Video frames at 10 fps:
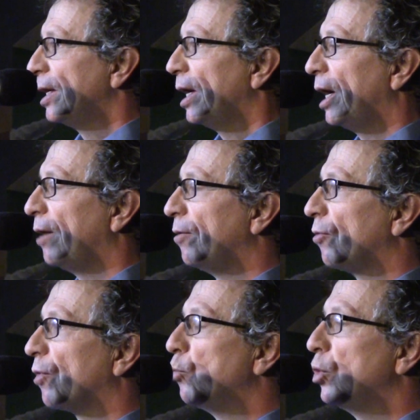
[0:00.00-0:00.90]

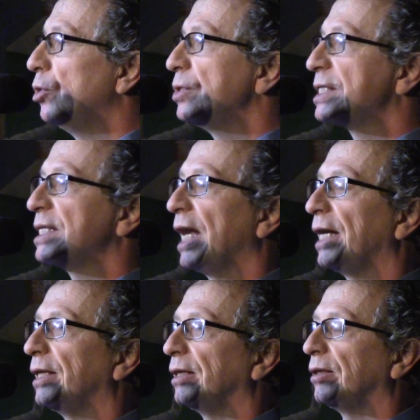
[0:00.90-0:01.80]
from wounds
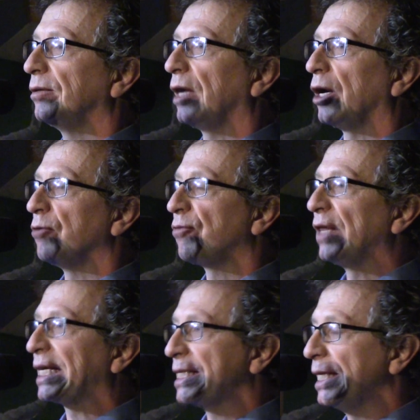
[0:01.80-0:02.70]
that are
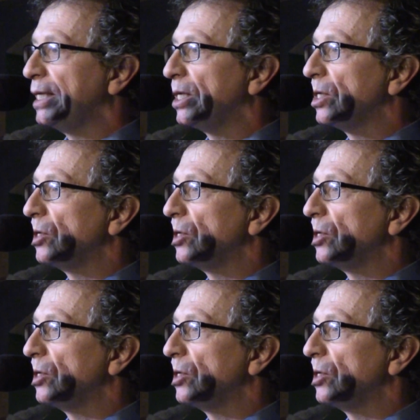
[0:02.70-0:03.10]
inflicted